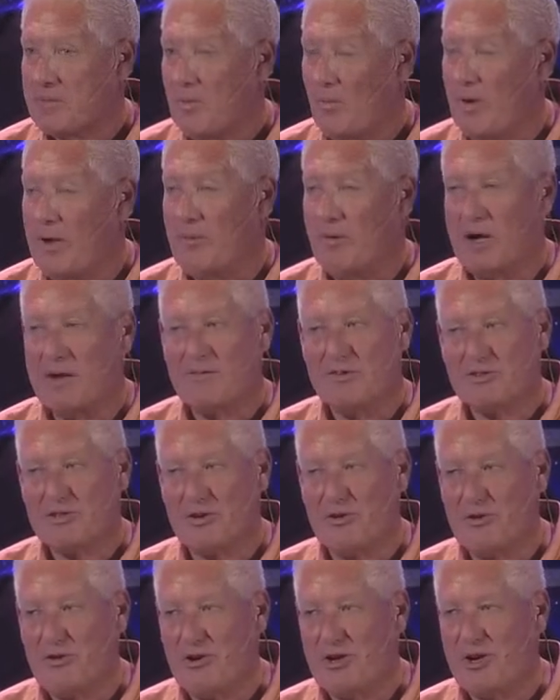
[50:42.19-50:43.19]
we weren't even
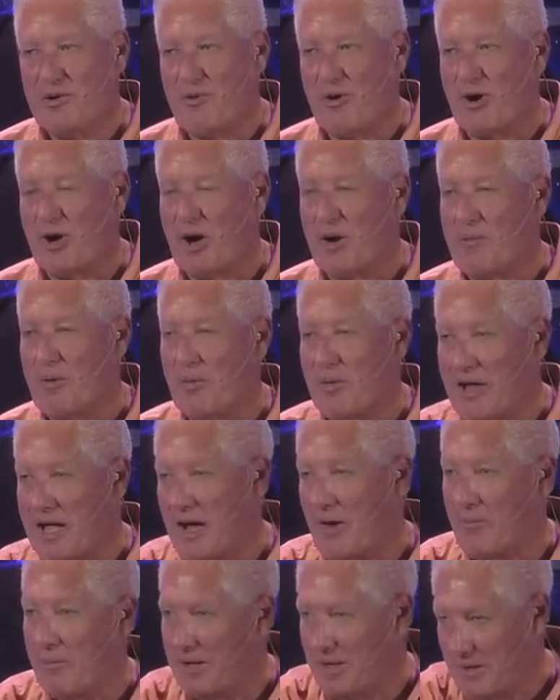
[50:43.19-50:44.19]
sure who you were, but we,
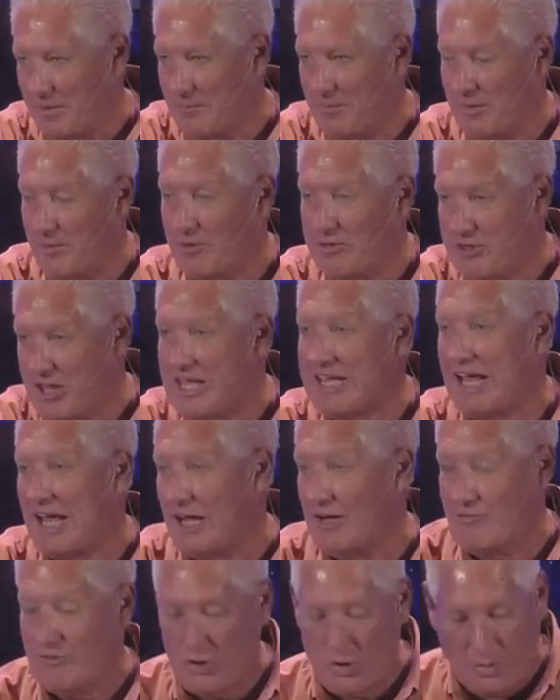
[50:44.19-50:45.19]
got, we, we were
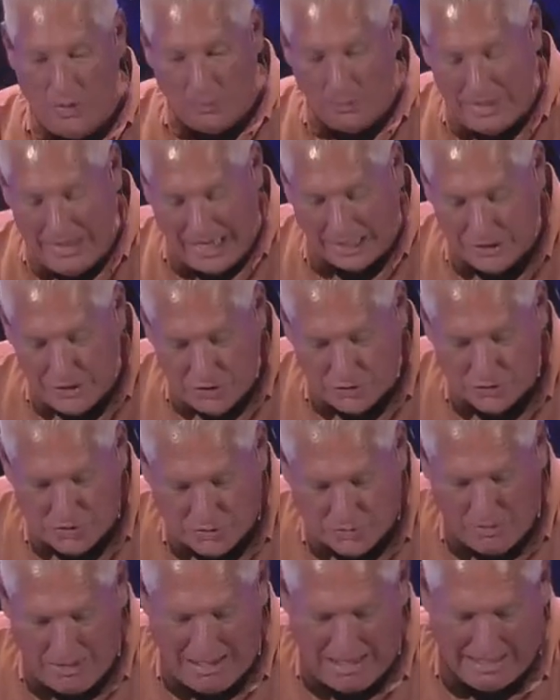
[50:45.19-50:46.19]
thinking of you and we got your
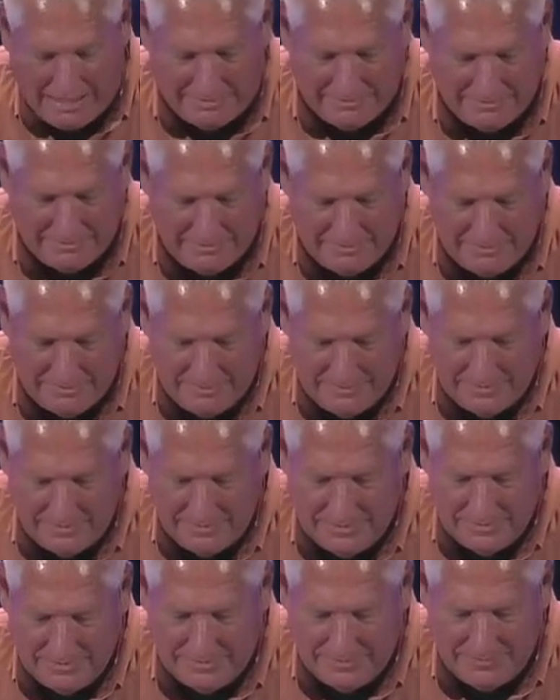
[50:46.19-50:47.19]
shrine.
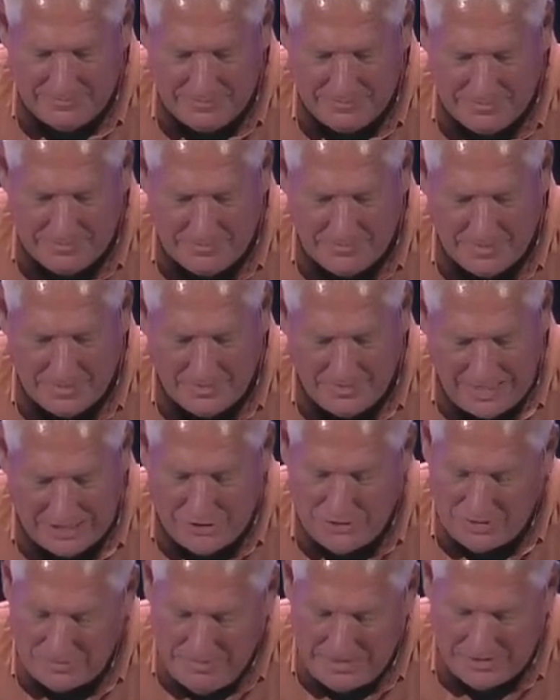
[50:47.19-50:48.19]

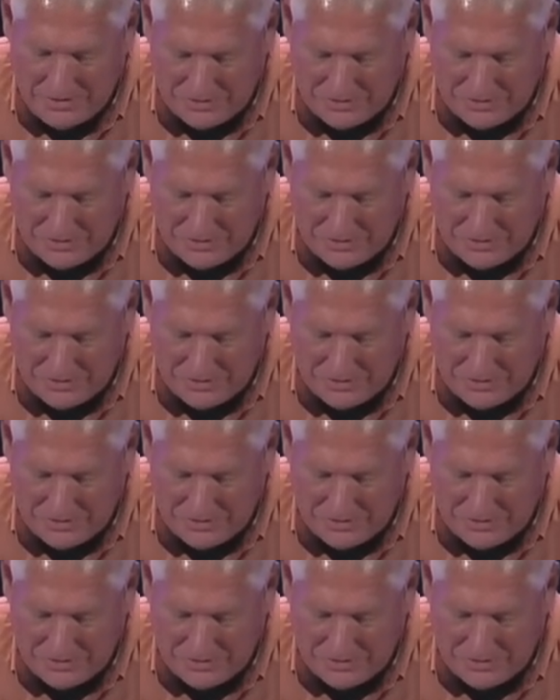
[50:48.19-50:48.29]
That should